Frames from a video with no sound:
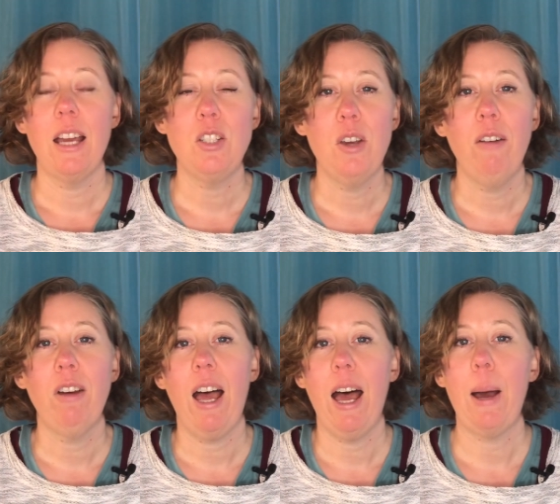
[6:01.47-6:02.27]
I do have
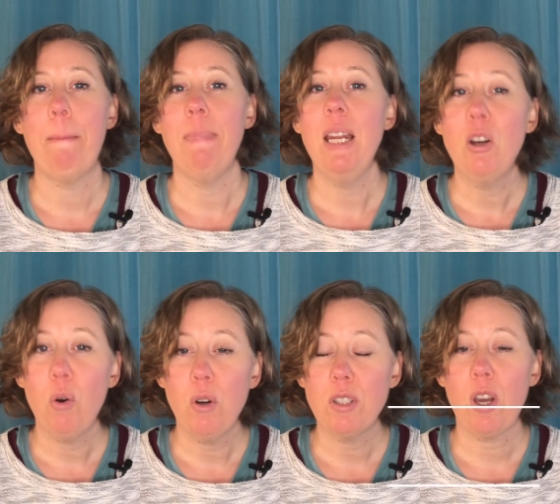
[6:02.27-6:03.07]
a mini
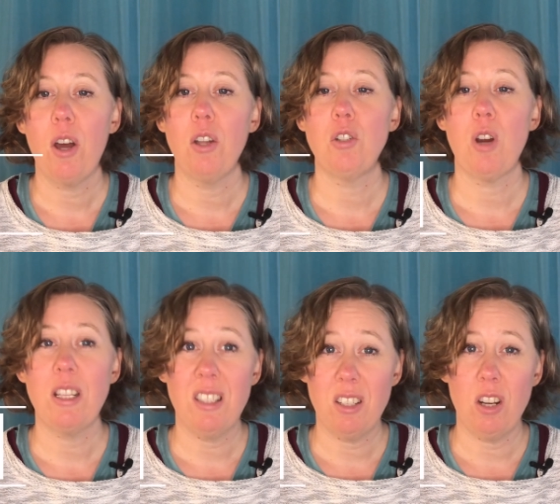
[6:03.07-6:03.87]
course called
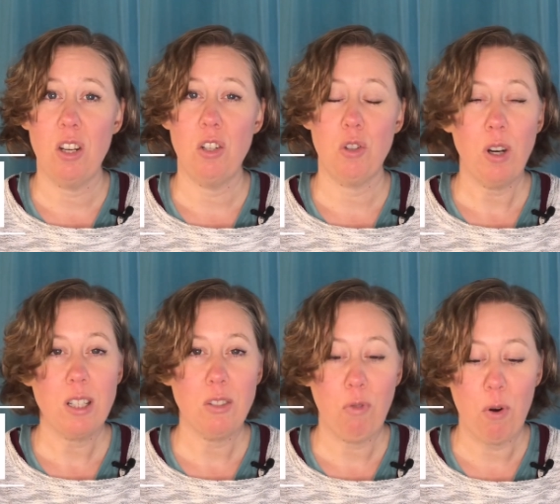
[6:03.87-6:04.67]
Transition
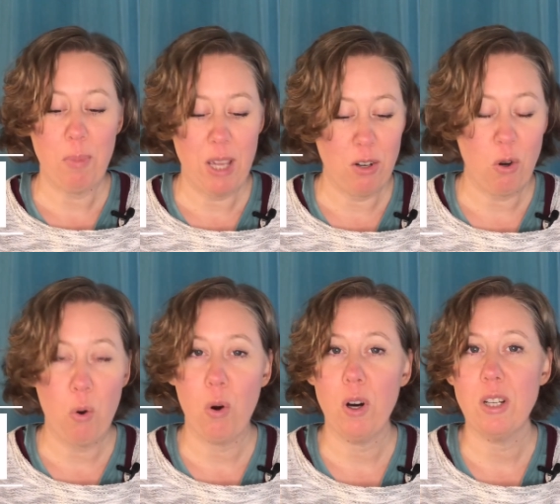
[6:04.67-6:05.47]
Tricks for Piano
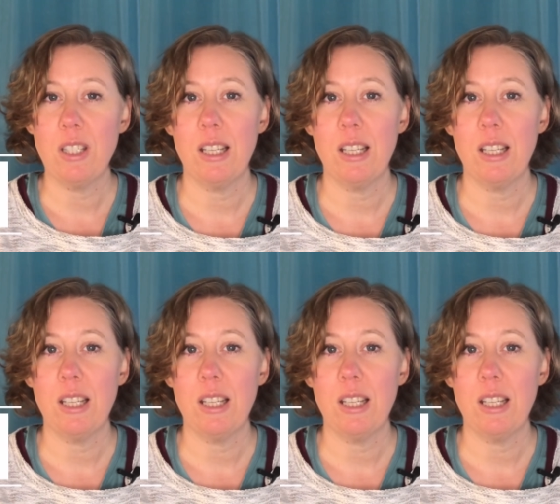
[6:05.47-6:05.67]
Chords.